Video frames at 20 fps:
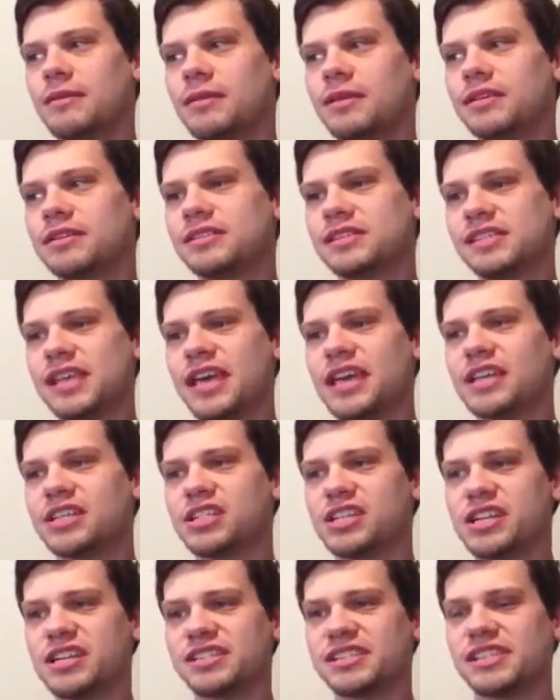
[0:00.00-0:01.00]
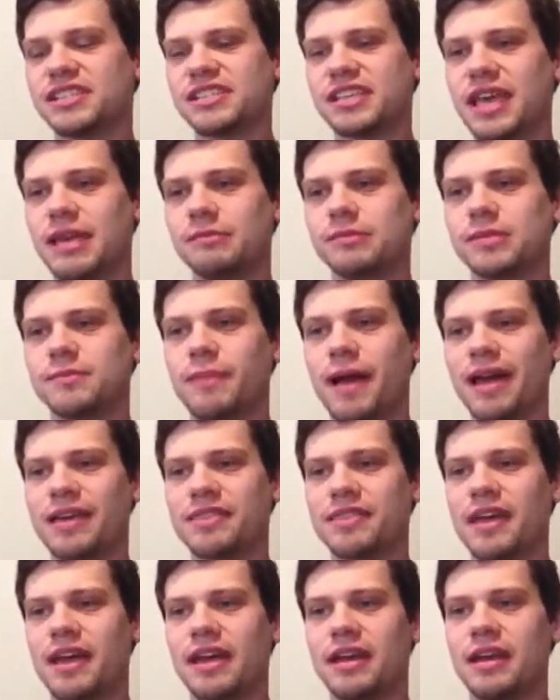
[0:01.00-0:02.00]
Sega Genesis games
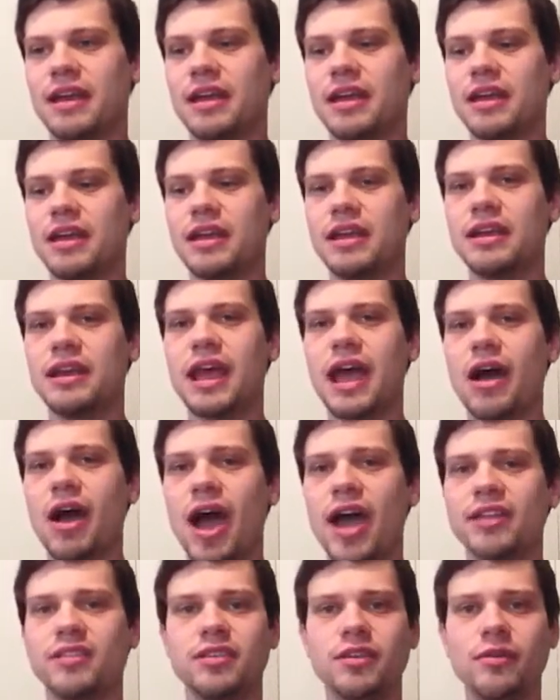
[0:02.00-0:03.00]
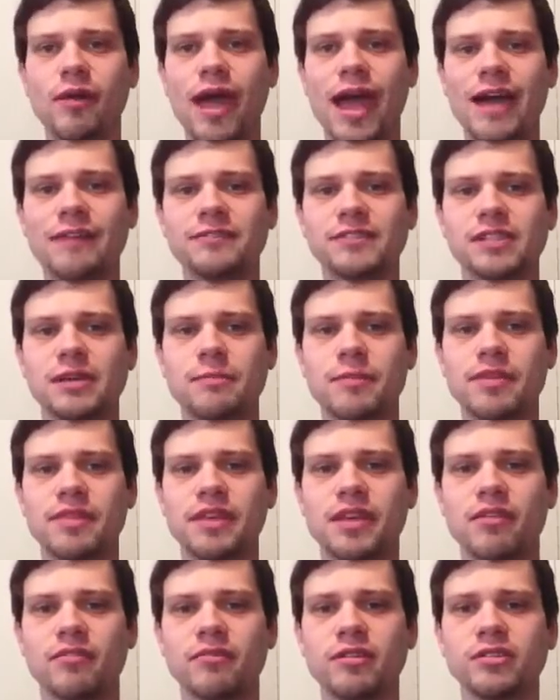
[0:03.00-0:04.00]
back then. Now, I do have some of
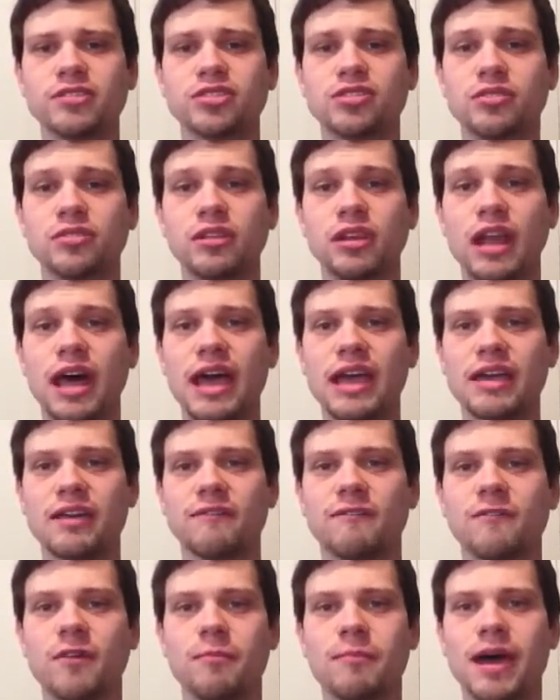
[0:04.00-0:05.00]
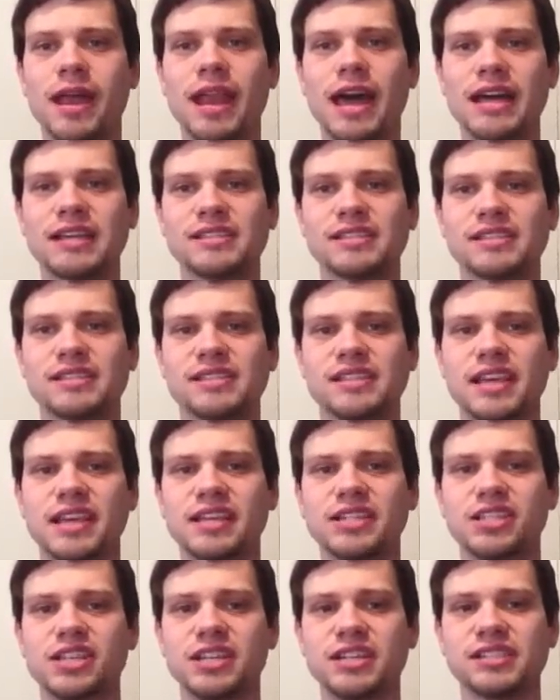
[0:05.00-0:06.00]
the original, like, from my last
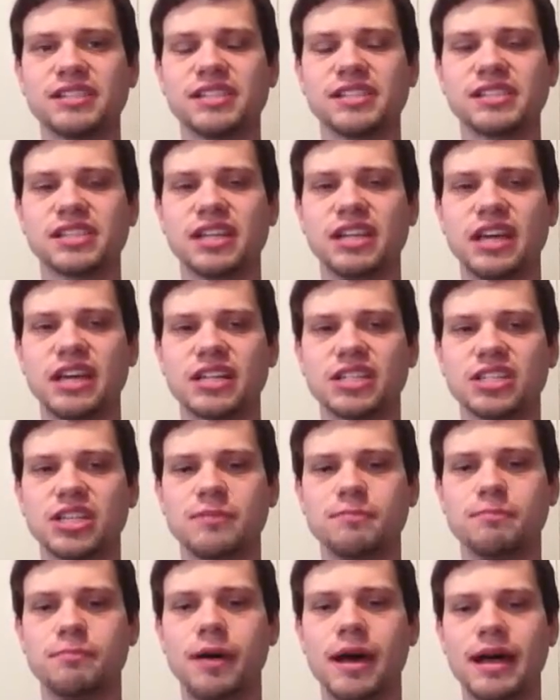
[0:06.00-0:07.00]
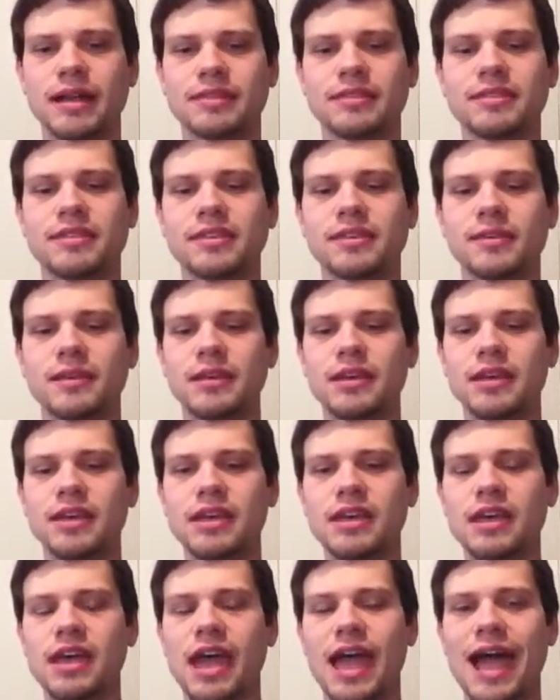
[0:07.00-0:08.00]
Sega Genesis collection, but,
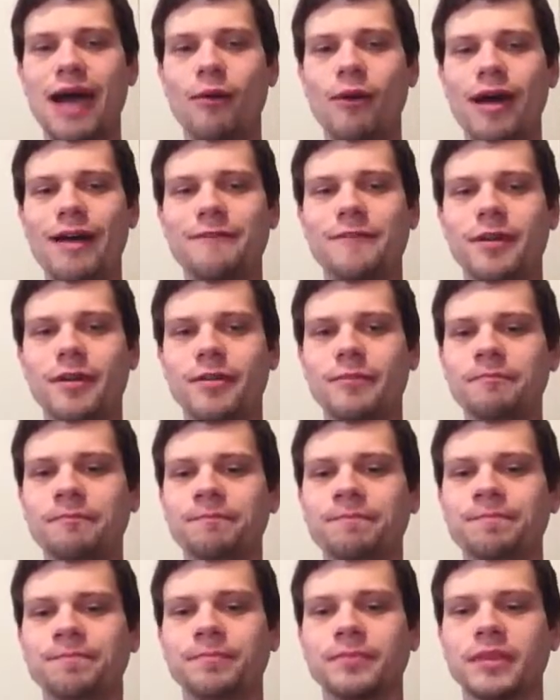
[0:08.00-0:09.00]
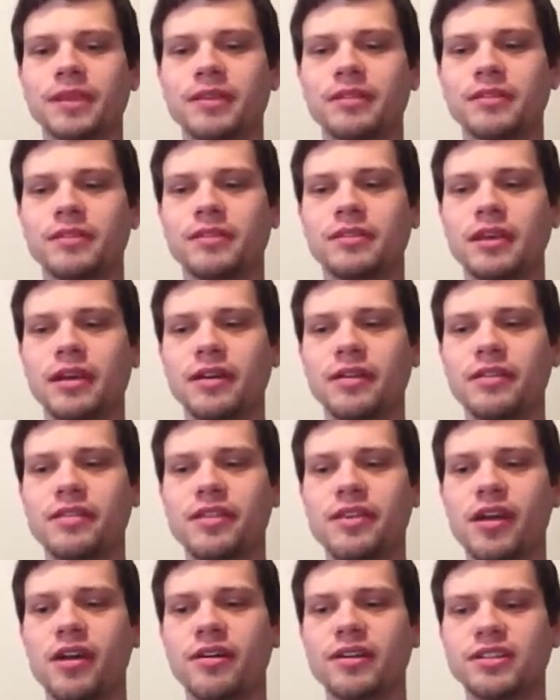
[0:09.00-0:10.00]
however, to tell you
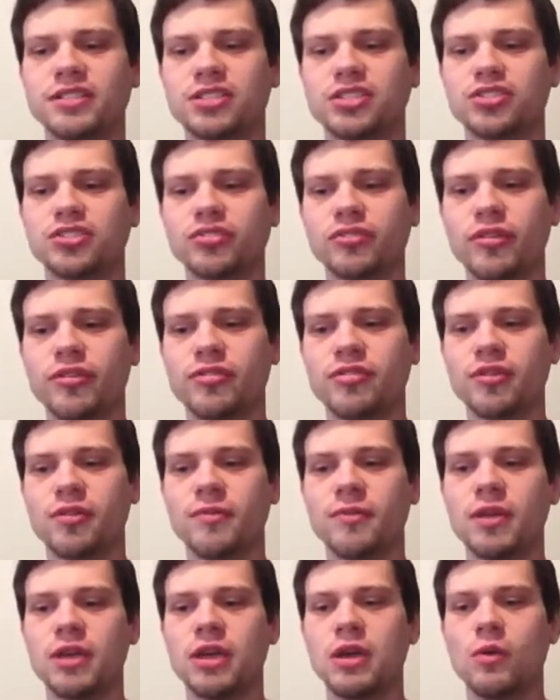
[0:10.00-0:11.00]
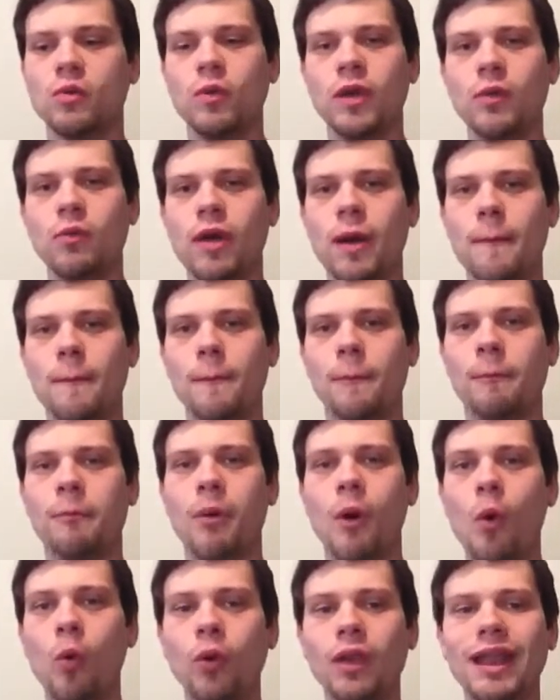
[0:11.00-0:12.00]
the honest truth, we went
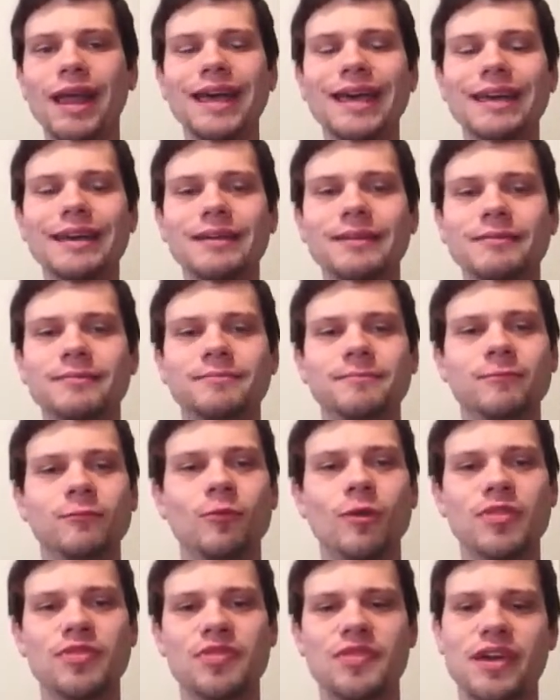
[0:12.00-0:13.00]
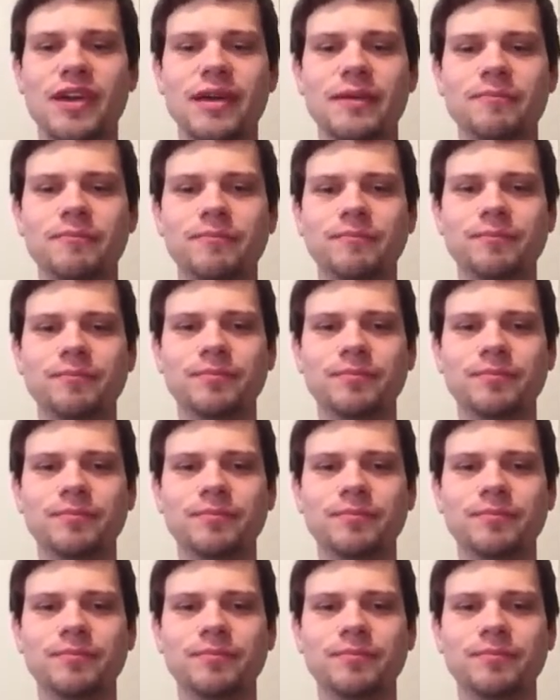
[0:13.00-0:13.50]
bowling with them.